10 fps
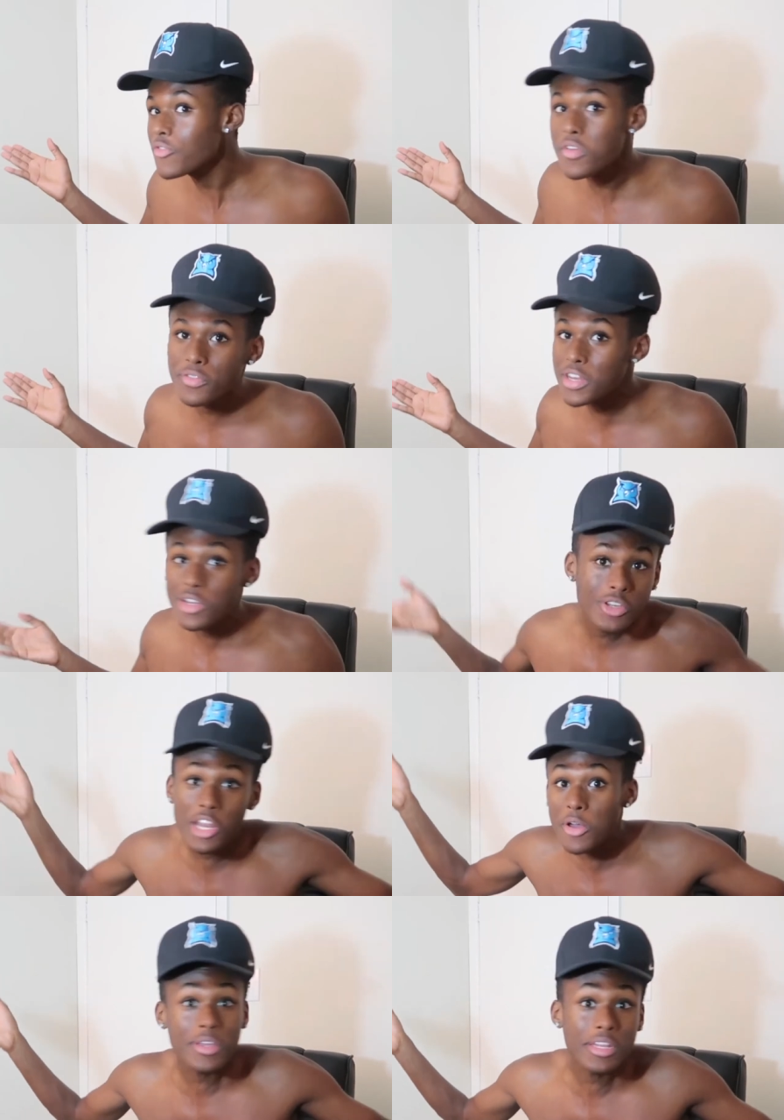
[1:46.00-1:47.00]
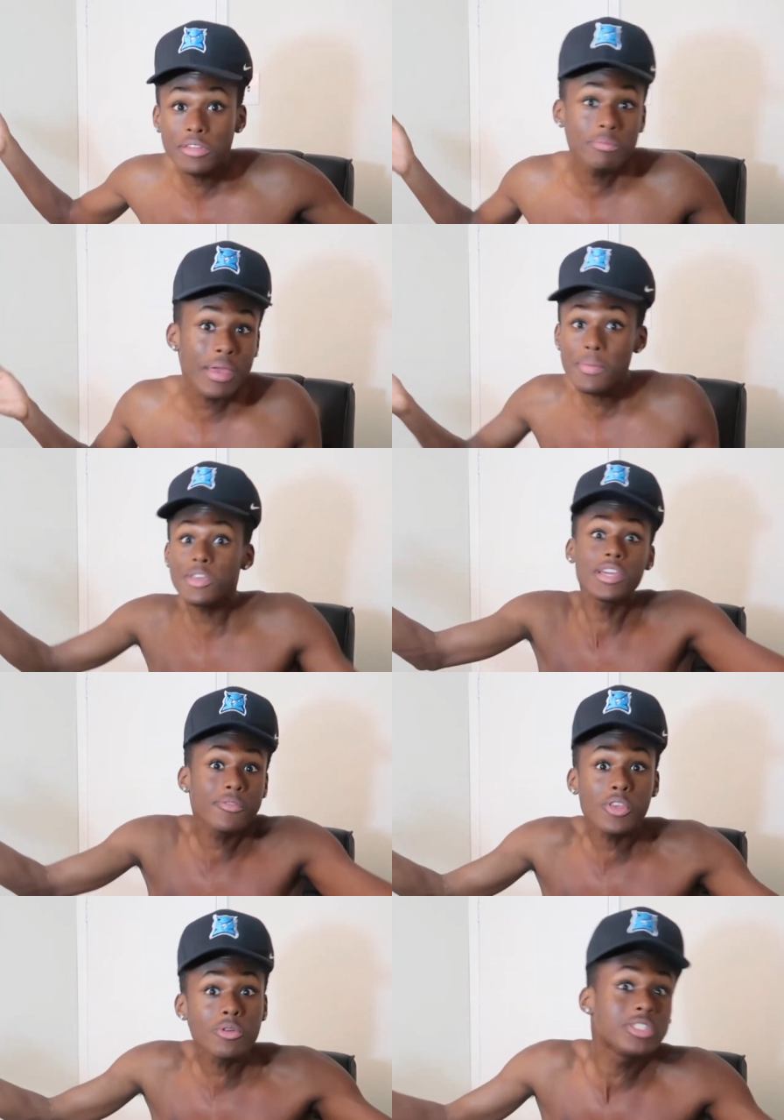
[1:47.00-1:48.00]
the first video you know you maybe you get
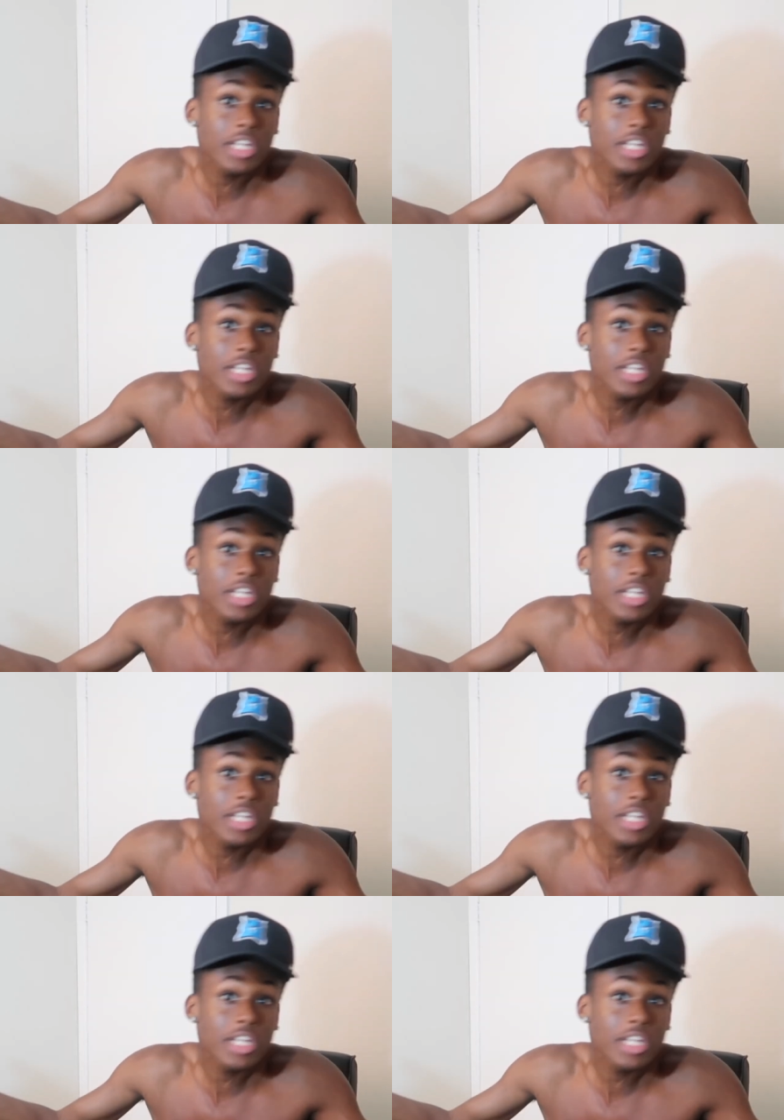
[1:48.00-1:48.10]
views